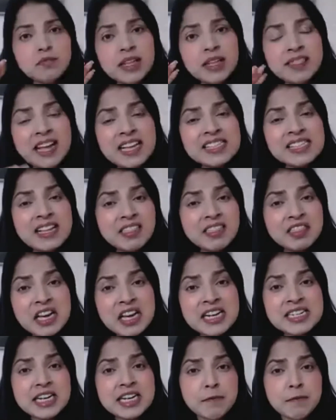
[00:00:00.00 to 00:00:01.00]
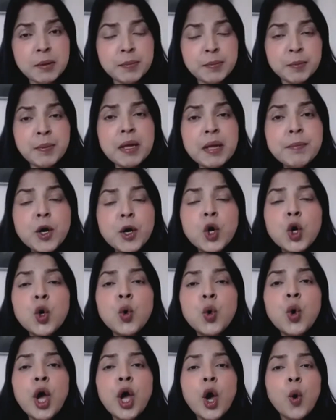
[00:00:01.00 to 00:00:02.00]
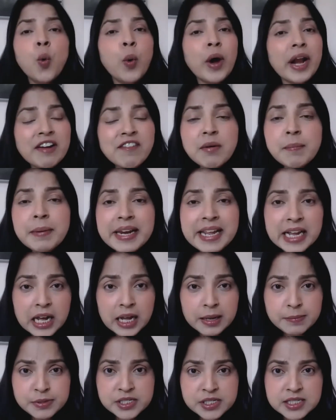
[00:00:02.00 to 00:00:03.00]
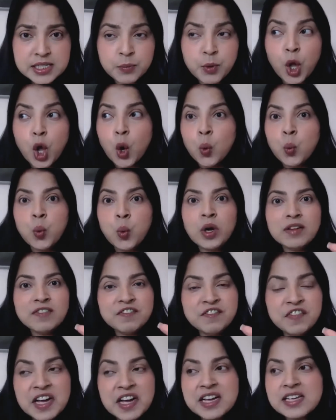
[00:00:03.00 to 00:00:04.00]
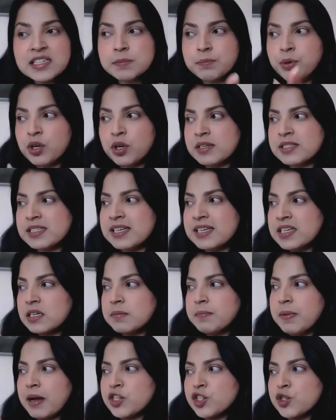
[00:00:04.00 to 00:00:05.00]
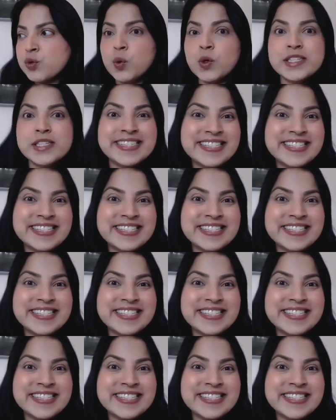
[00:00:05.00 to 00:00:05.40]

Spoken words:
that's the third type of people who, whatever money comes to them, will first put a certain amount towards